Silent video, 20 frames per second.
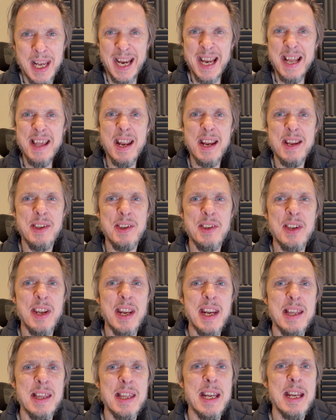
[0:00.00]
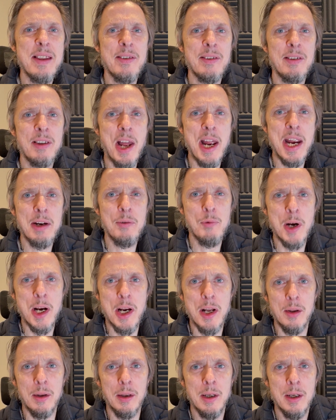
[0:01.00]
and they say things like,
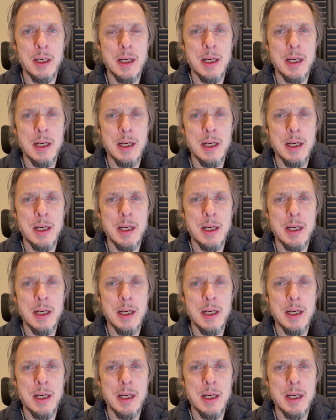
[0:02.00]
well,